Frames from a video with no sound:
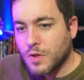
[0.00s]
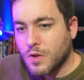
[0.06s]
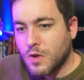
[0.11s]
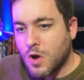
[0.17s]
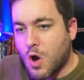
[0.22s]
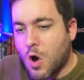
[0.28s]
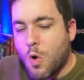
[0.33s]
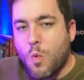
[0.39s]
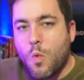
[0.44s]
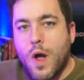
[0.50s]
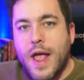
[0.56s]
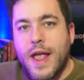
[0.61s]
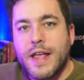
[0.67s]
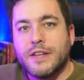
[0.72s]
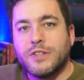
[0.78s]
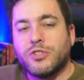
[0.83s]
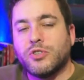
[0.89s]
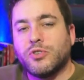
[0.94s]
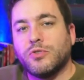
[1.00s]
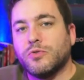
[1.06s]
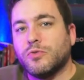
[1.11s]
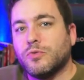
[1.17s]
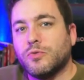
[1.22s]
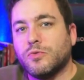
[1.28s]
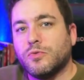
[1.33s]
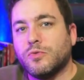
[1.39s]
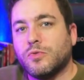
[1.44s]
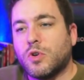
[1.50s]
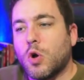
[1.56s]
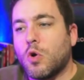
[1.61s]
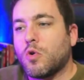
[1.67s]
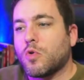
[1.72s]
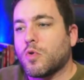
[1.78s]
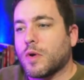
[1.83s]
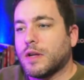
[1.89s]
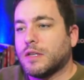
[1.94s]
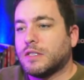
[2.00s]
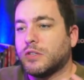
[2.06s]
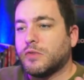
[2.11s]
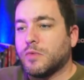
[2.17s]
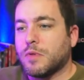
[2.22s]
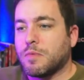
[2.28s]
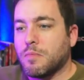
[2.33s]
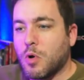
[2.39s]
a way to go crazy with